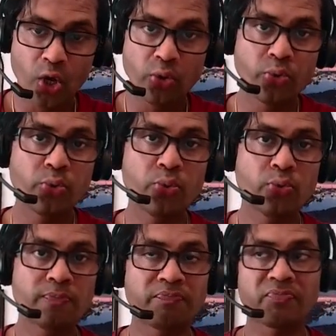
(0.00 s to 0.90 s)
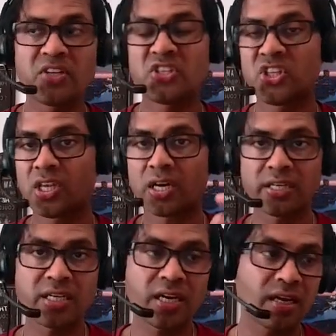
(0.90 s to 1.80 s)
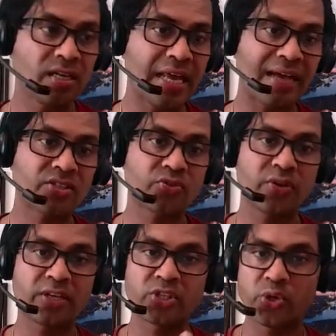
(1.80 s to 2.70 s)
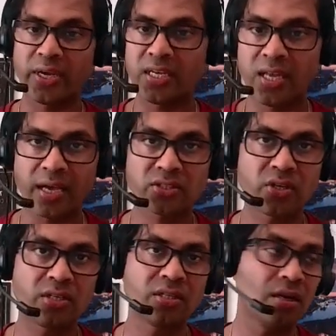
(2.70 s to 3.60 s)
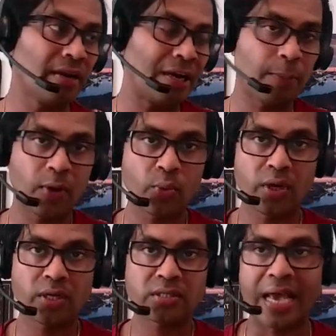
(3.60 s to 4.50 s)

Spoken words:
who is in the content industry, as your industry, digital entrepreneurs.